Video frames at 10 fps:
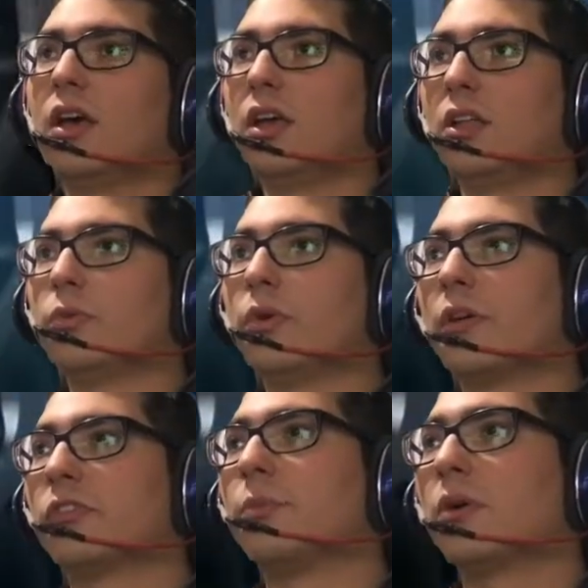it will
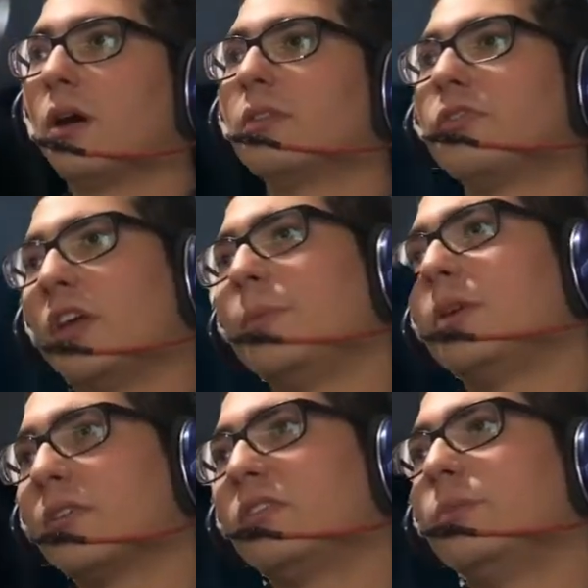have some kind of
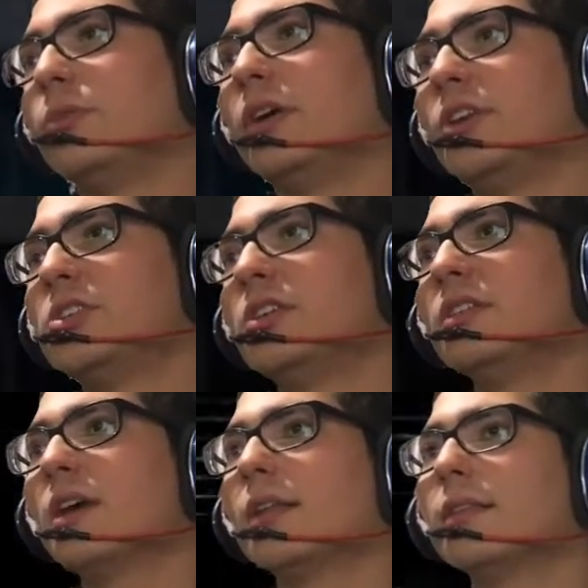ABS simulation
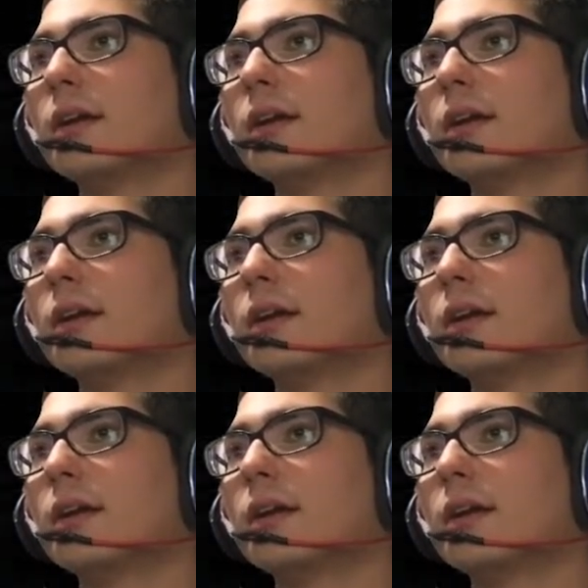in that.